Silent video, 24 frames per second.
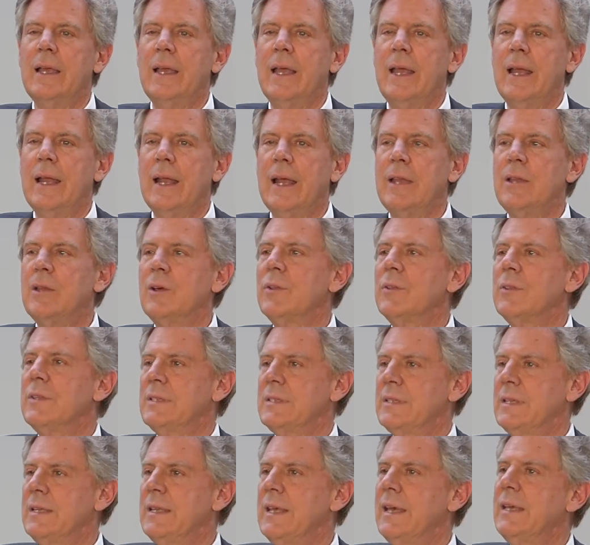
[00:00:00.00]
And I know that
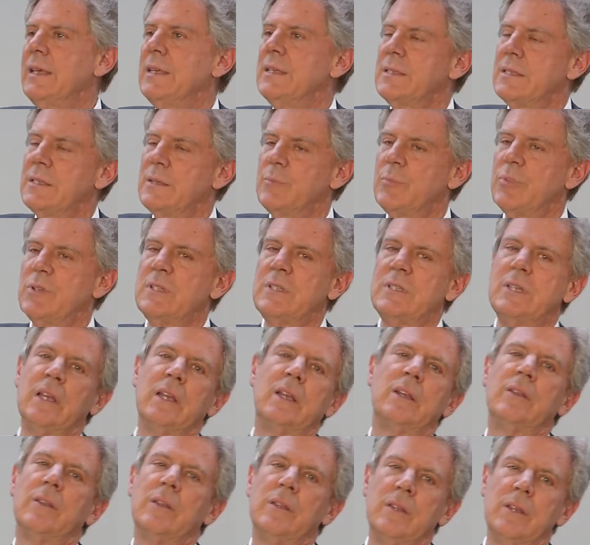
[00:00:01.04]
today is in
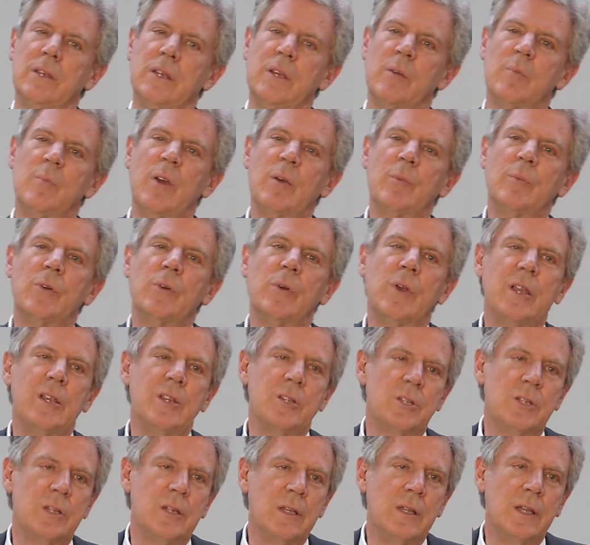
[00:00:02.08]
particular the
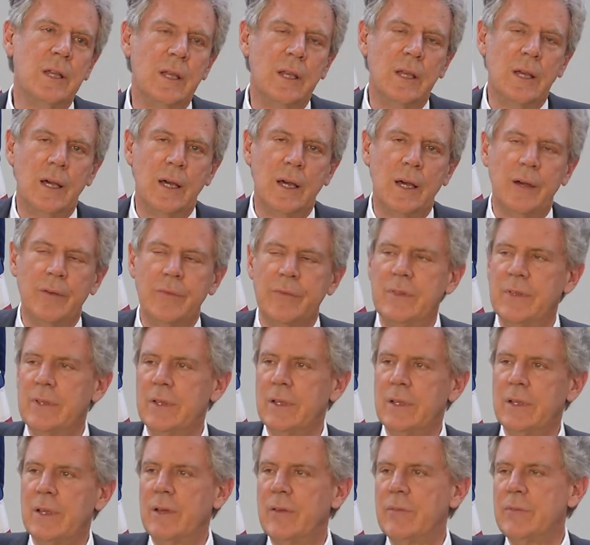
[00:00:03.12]
commemoration of the,
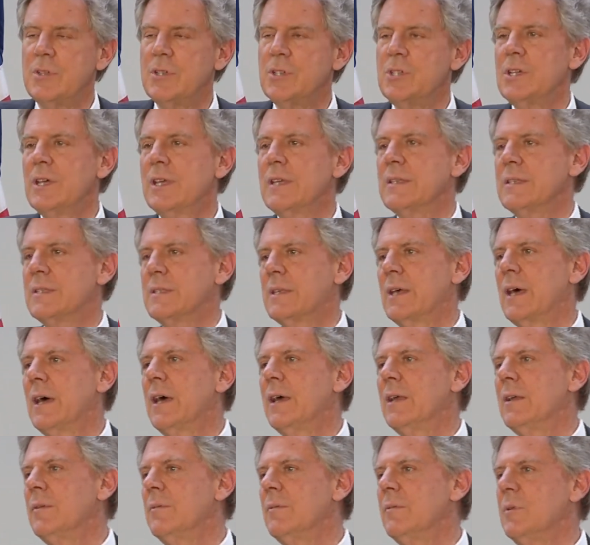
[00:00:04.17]
of the
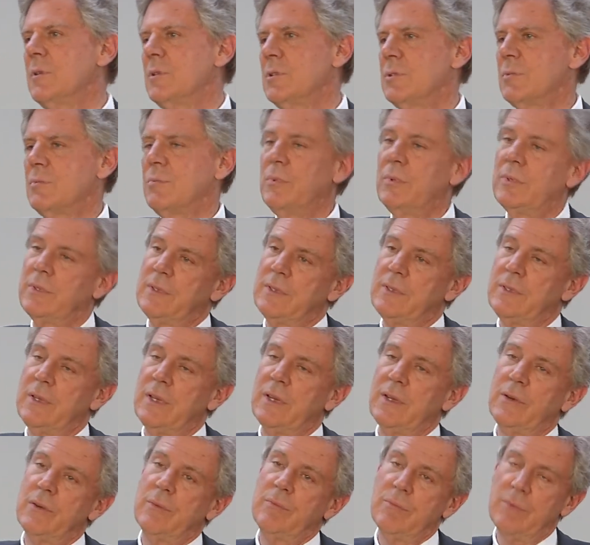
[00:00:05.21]
genocide, which you
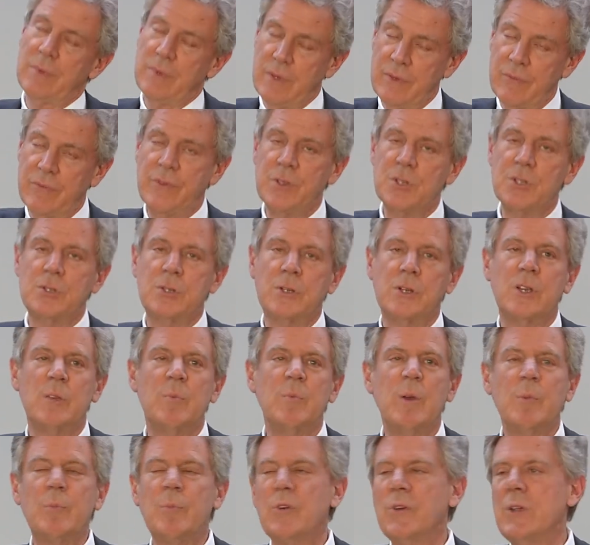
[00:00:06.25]
know, the official
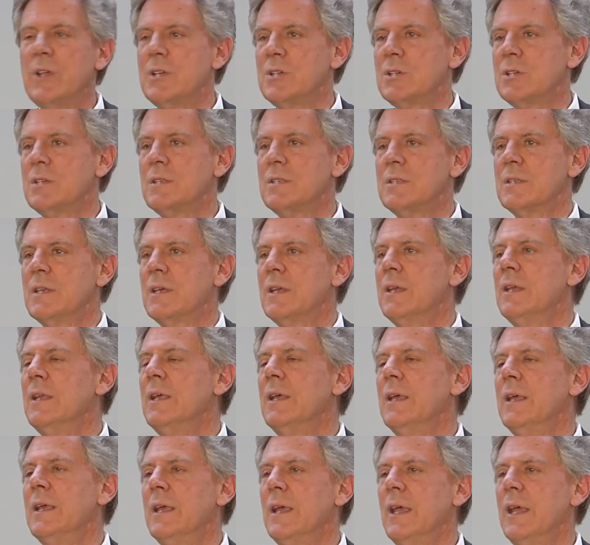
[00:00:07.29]
commemoration is on
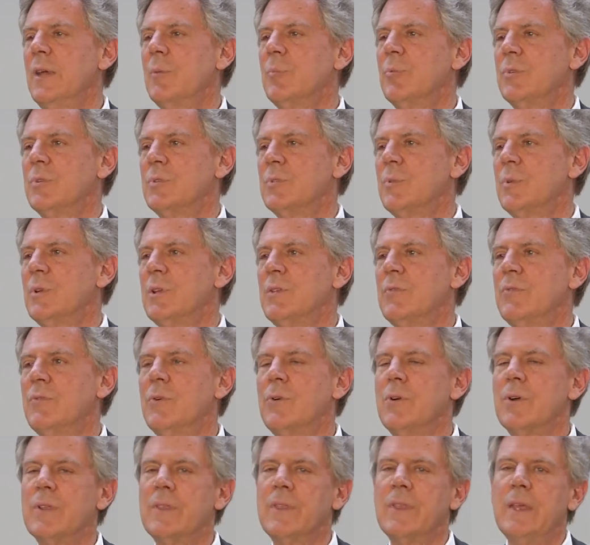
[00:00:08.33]
April
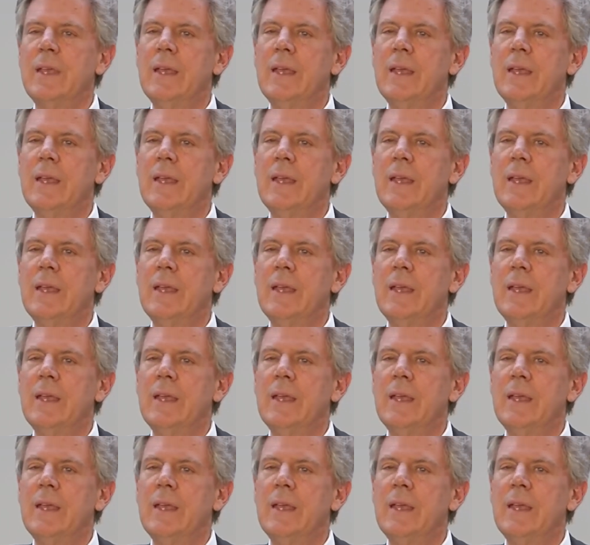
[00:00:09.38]
24th.